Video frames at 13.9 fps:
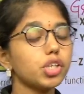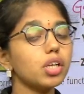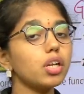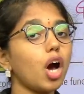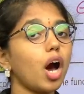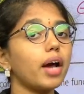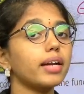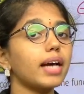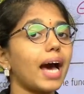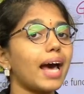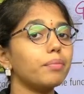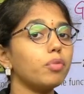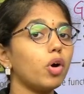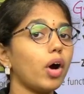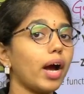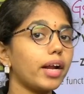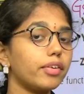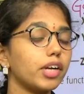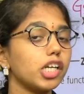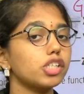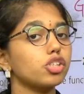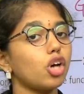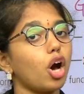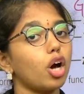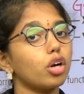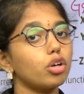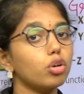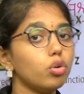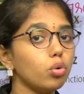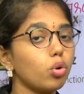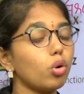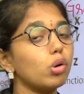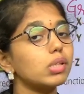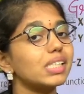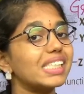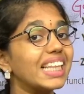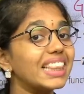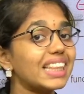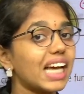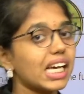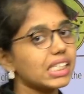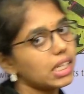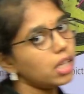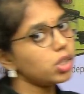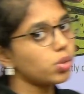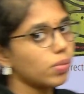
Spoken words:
or carbohydrates or glucose synthesis will